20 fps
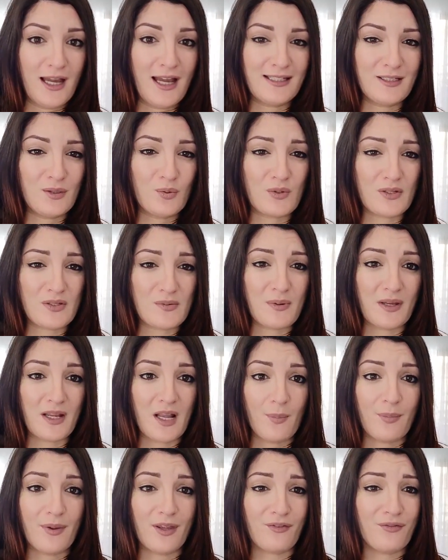and it was
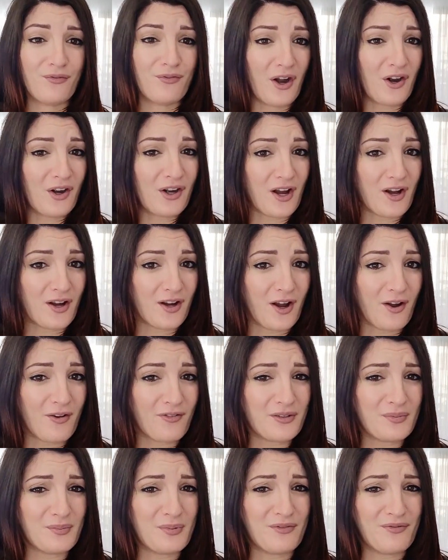becoming very
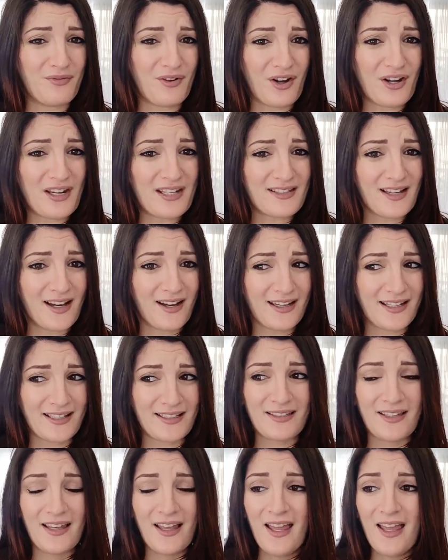uncomfortable, very
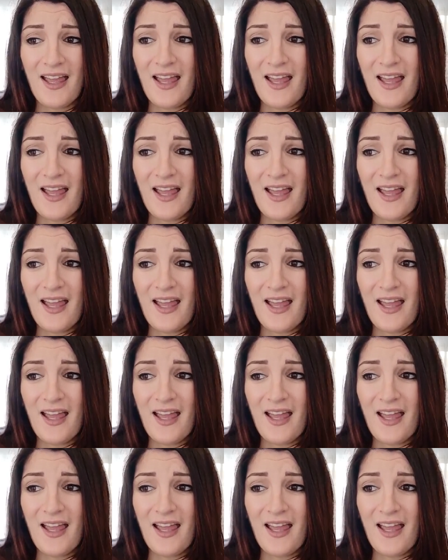tight,